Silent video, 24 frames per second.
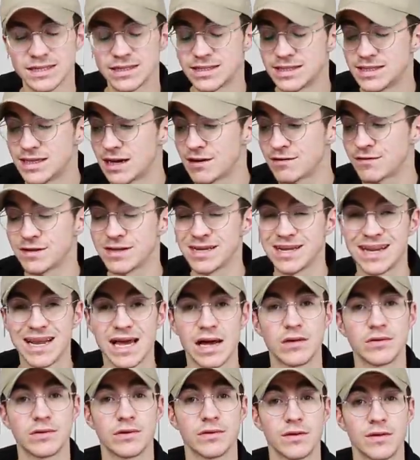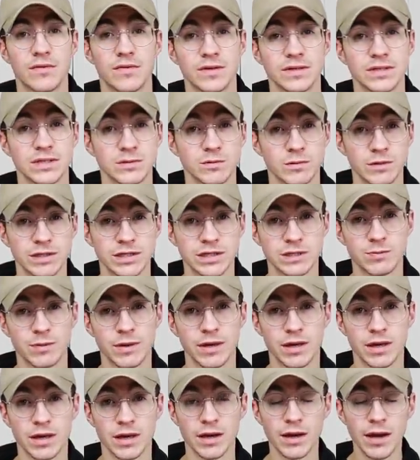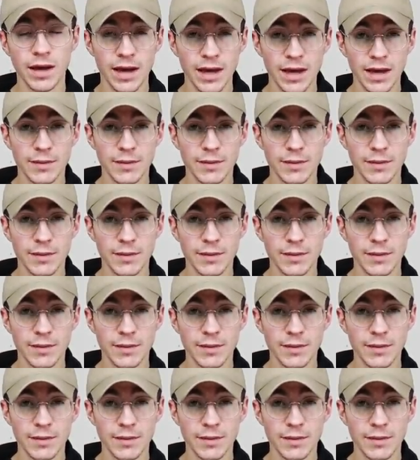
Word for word: It's definitely louder than the Switch speaker,